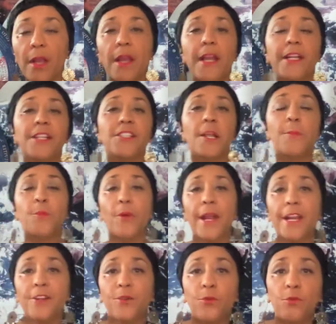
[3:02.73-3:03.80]
It is a
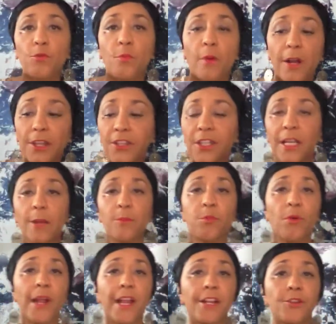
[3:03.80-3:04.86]
brand new month and a
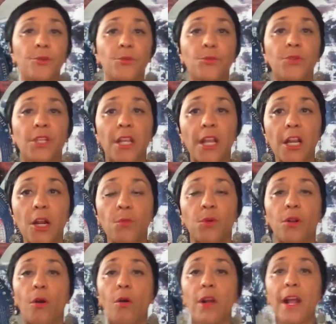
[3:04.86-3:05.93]
brand new year
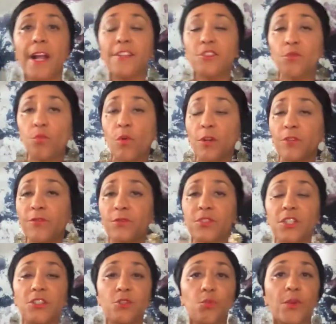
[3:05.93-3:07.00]
with all kinds of wonderful
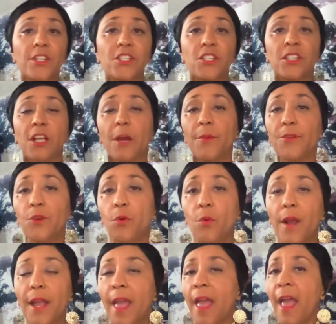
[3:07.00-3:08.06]
situations coming your
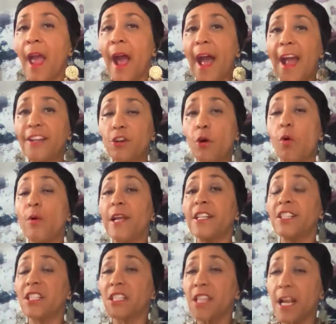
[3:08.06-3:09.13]
way. I know
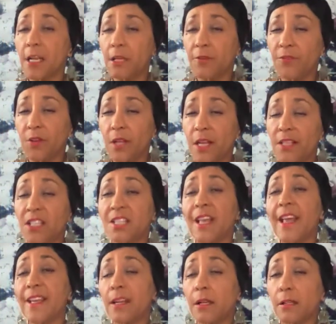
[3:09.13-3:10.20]
instinctively,
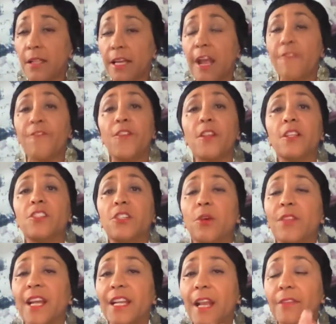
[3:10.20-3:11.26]
psychically, I feel as
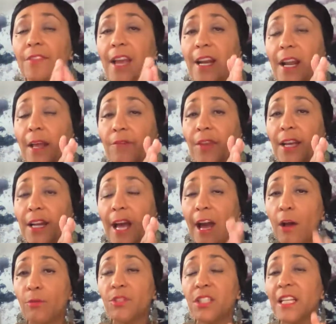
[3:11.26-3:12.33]
though that
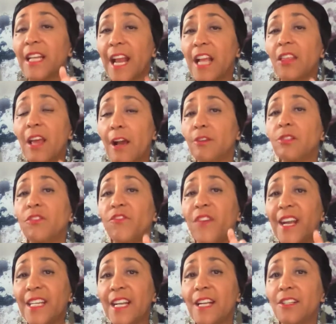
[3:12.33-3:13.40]
house, that eighth house of
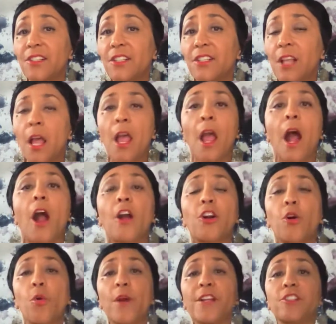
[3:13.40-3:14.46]
finances are
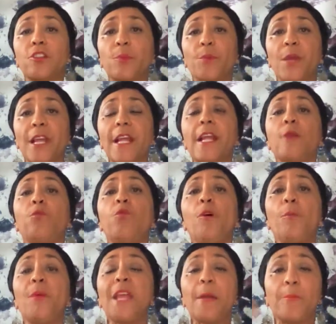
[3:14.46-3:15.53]
going to be,
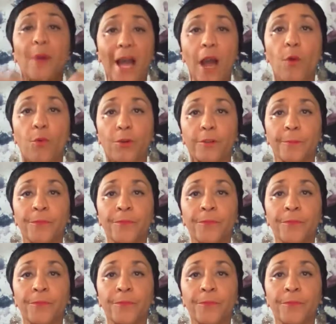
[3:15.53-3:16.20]
will be empowered.